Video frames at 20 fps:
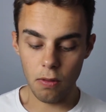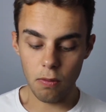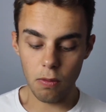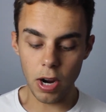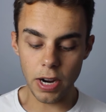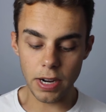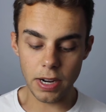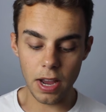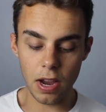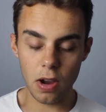
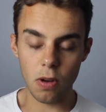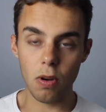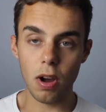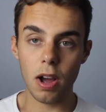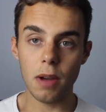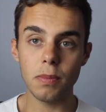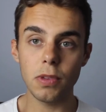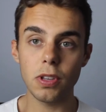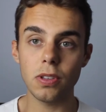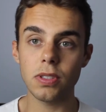Right now
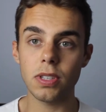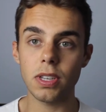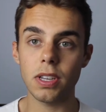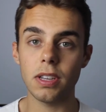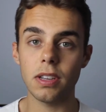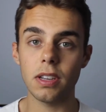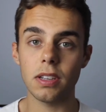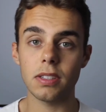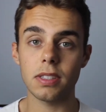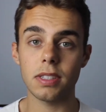I'm
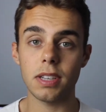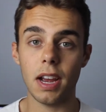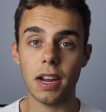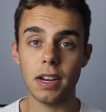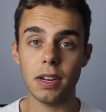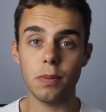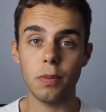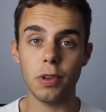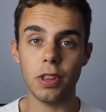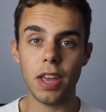using
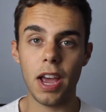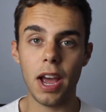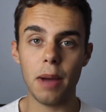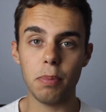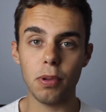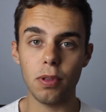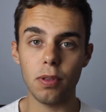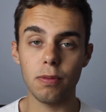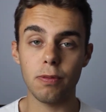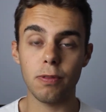Sign In with
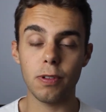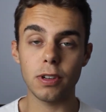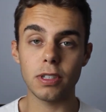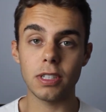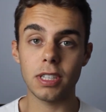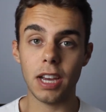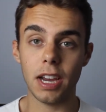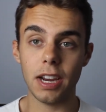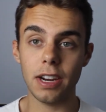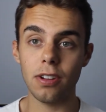Apple for
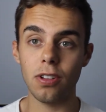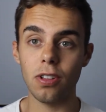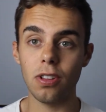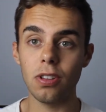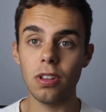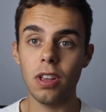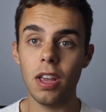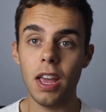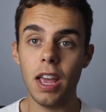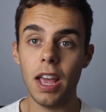
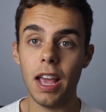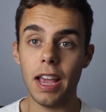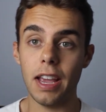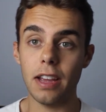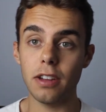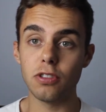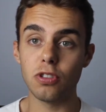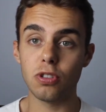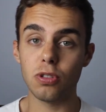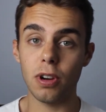Tidal
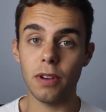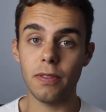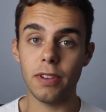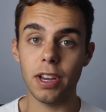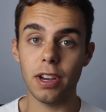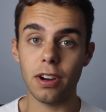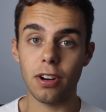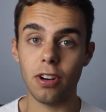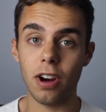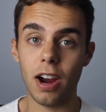and
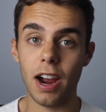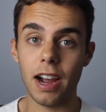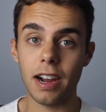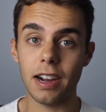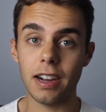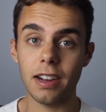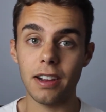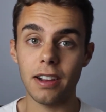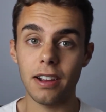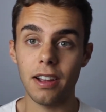Trivia
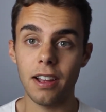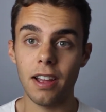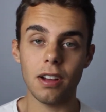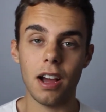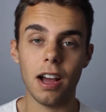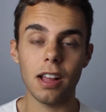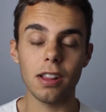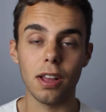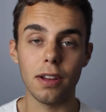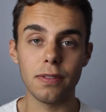Crack.
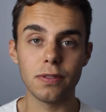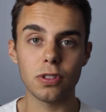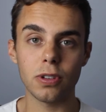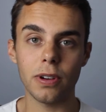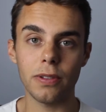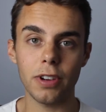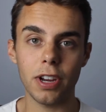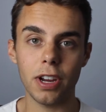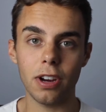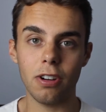I love
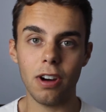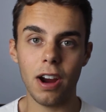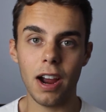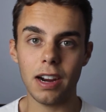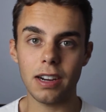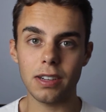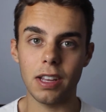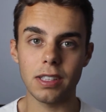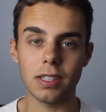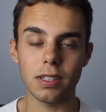Trivia
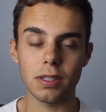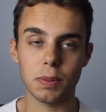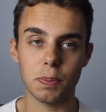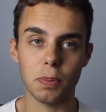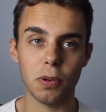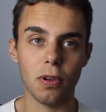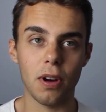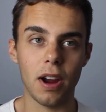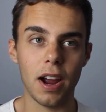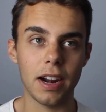Crack, it's a
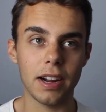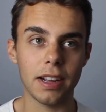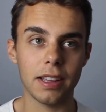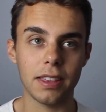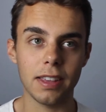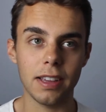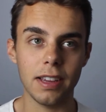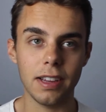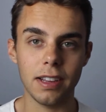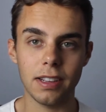sporadic
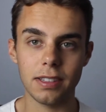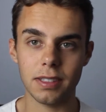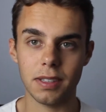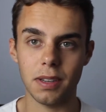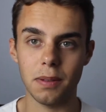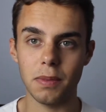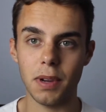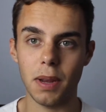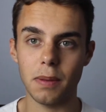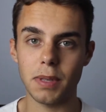thing.
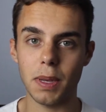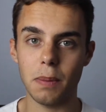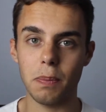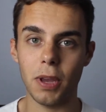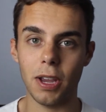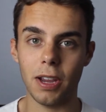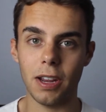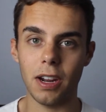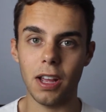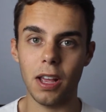Sometimes I
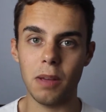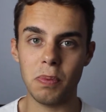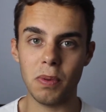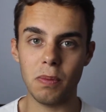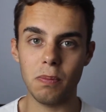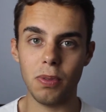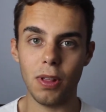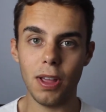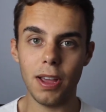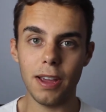pick it up
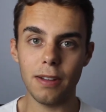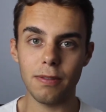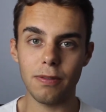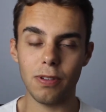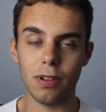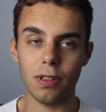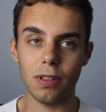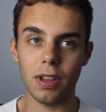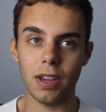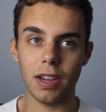and play it
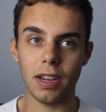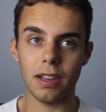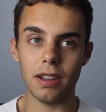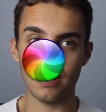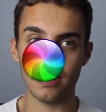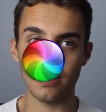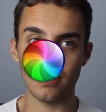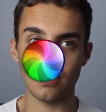for like